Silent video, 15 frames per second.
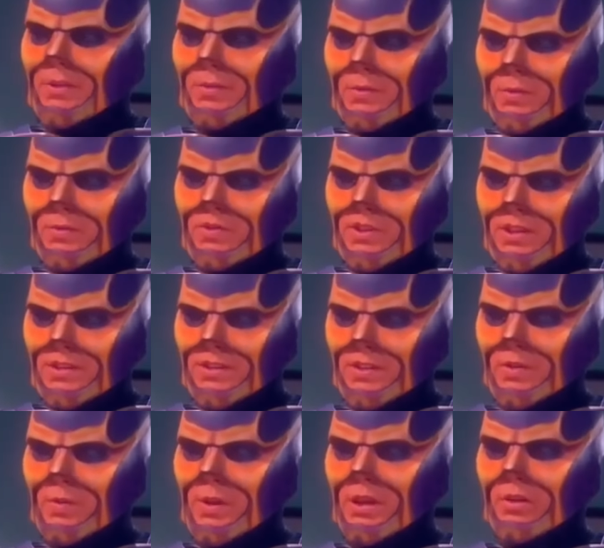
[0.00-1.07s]
And through
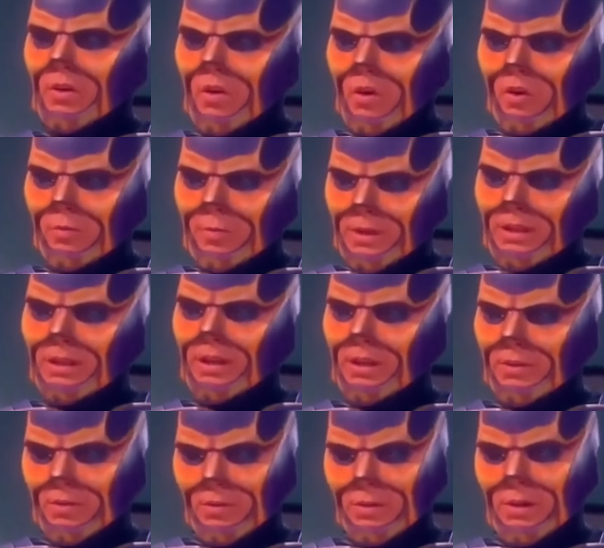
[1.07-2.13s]
Jesus, we can all be
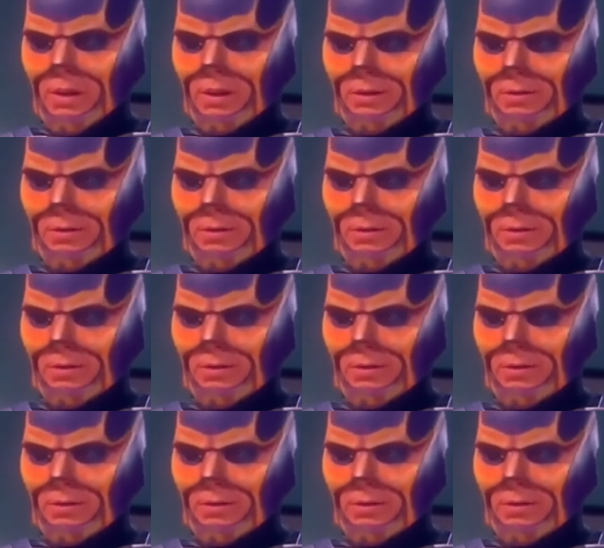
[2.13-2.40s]
together